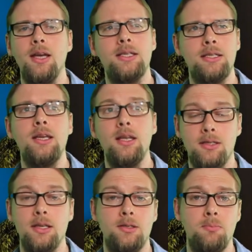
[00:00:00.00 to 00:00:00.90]

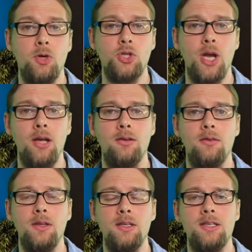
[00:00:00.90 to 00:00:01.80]
It's much harder
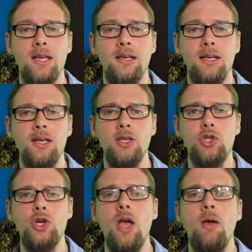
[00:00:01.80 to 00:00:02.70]
in this day and
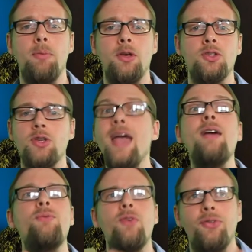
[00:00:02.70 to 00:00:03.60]
age because
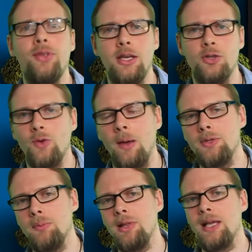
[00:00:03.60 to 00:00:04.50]
everything is
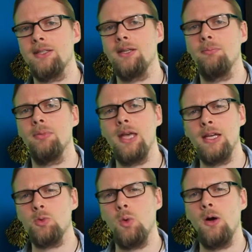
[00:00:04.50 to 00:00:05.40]
wrapped in plastic, but
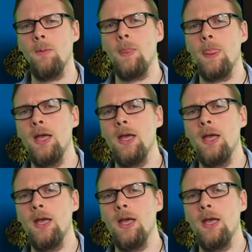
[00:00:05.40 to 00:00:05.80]
guess what?